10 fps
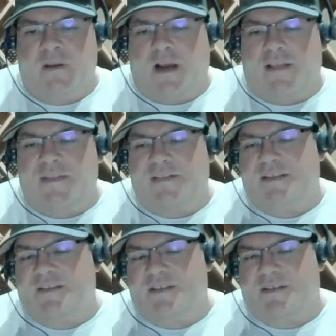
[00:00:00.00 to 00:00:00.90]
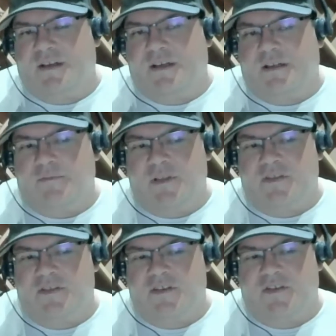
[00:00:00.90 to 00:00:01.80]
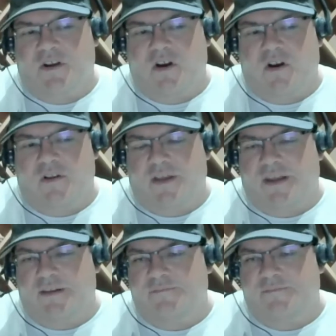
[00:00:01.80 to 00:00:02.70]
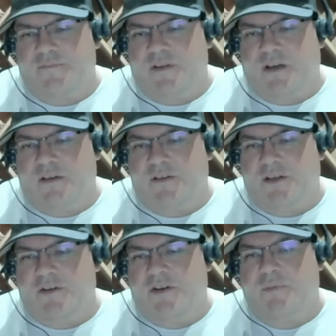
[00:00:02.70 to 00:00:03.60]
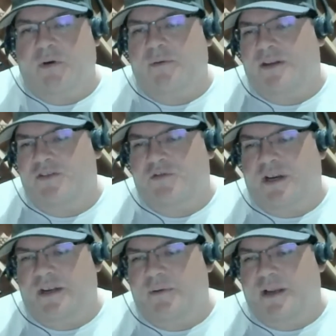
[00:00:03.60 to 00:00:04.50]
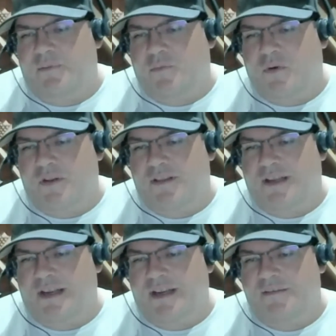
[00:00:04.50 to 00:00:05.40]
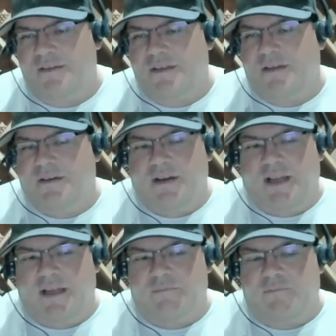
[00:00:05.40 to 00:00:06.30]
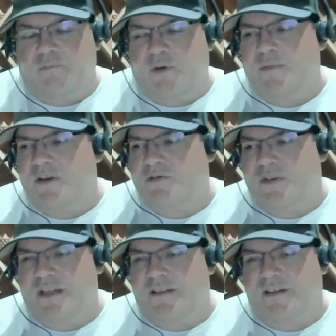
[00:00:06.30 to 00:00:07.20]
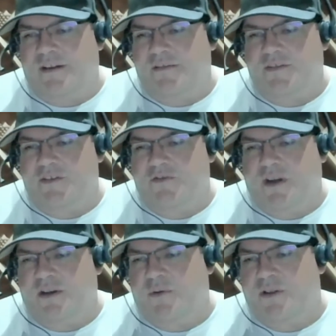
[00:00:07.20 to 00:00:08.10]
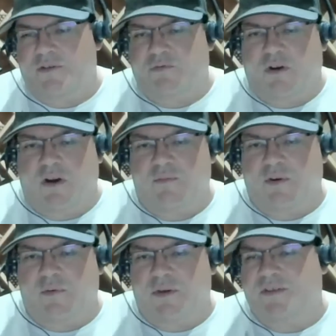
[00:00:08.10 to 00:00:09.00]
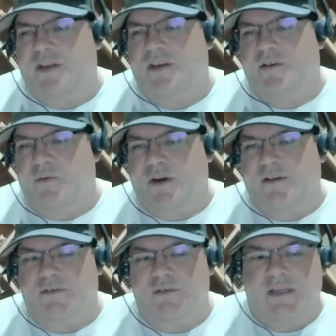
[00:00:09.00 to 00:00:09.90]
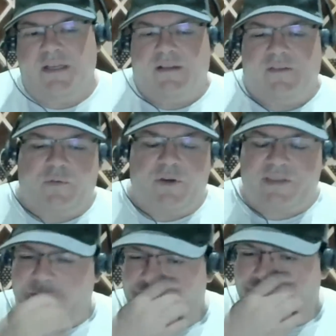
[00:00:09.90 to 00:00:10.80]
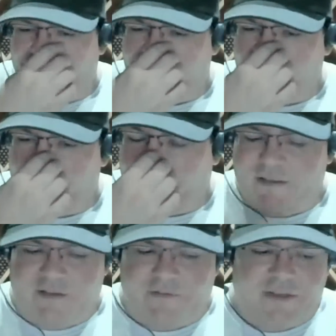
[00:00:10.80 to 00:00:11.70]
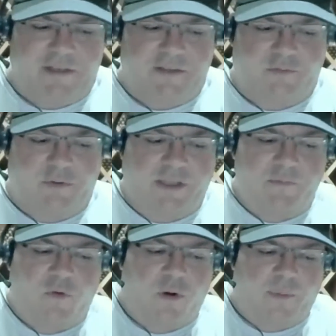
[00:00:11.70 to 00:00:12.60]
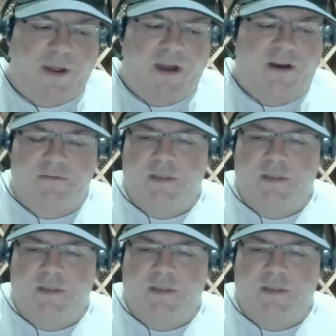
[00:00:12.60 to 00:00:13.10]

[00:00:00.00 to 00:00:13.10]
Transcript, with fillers: I think this is a this is a cigar that uh, you know you could probably enjoy any, any point in the day. And pretty much with anything to drink, whether it's rum or whiskey or whatever, the whiskey rebellion piece of it is really more about